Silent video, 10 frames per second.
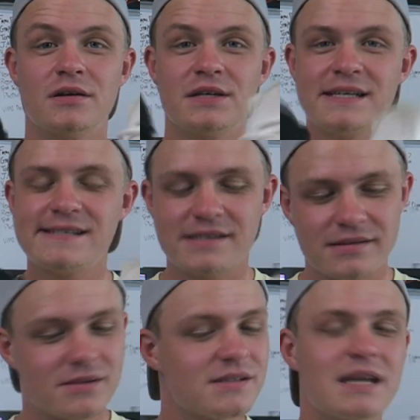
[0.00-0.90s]

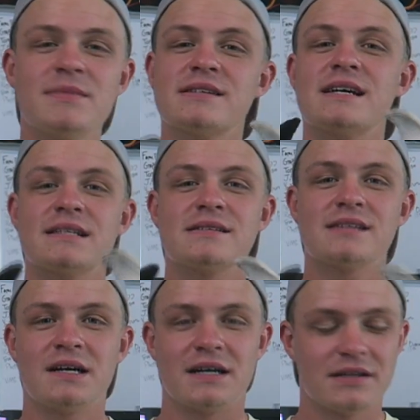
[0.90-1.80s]
Yeezys, the same exact
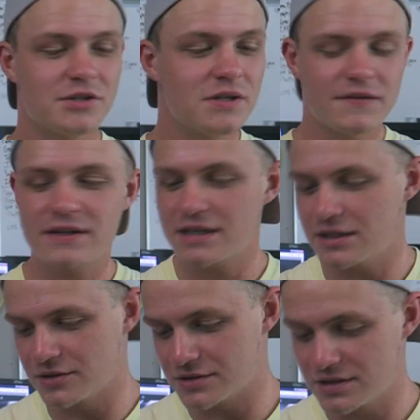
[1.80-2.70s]
design, 2 different
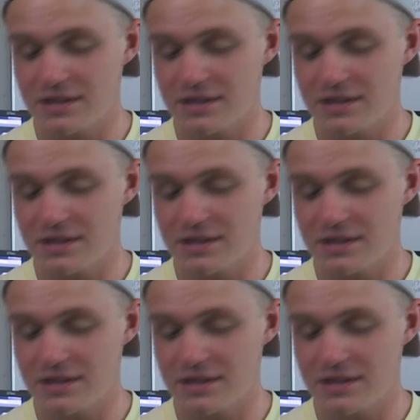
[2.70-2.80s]
colors.